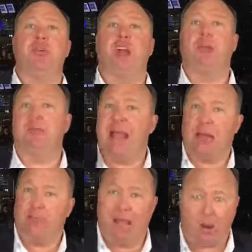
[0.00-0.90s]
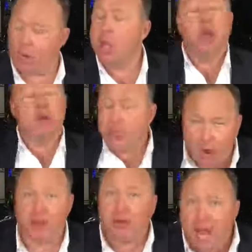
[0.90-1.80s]
and you're going to be back in power.
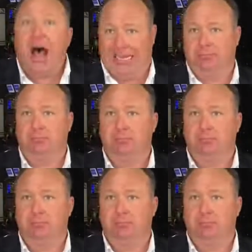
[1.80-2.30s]
No, you're not.